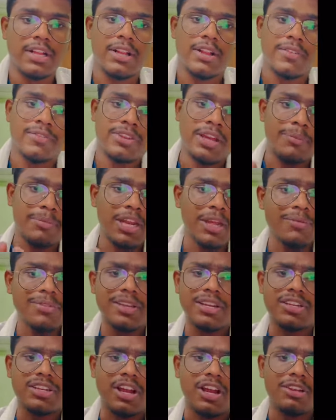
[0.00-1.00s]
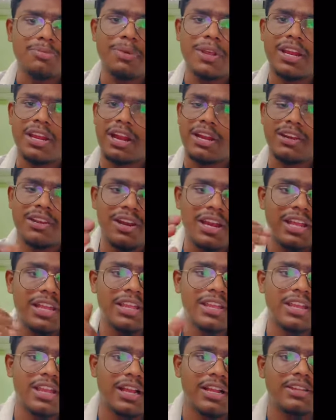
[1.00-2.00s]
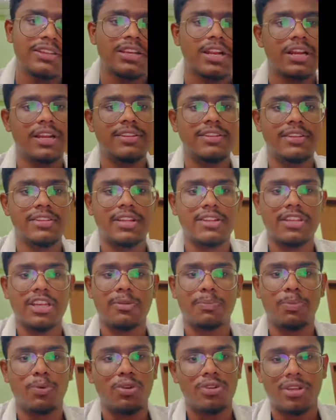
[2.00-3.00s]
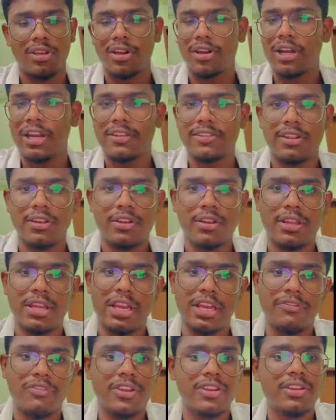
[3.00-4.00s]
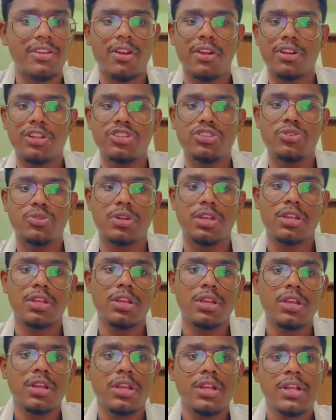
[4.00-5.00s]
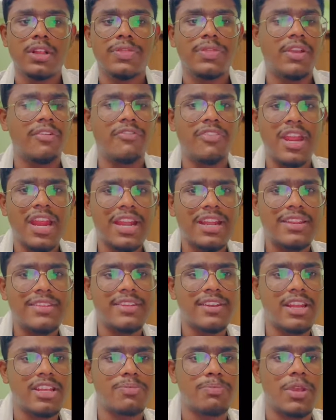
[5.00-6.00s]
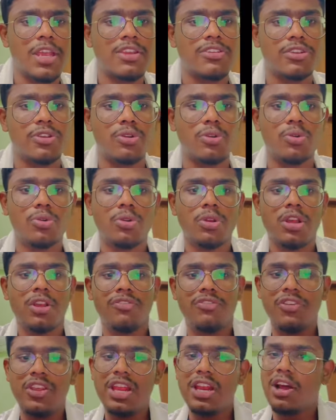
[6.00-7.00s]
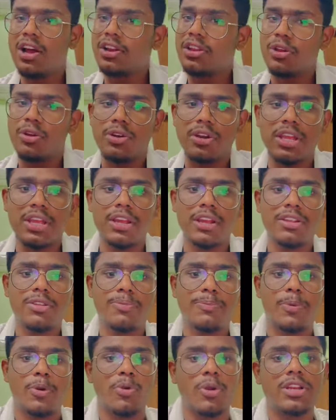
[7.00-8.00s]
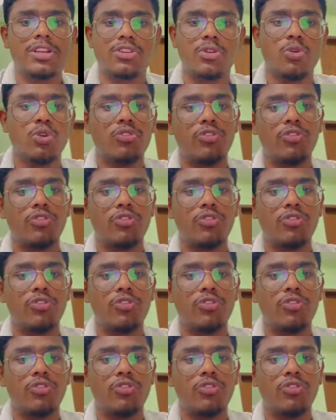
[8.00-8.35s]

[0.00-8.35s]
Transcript: Sometimes it caused by an underlying health condition such as poor circulation, infection or injury. The way dizziness makes you feel or your triggers provides clues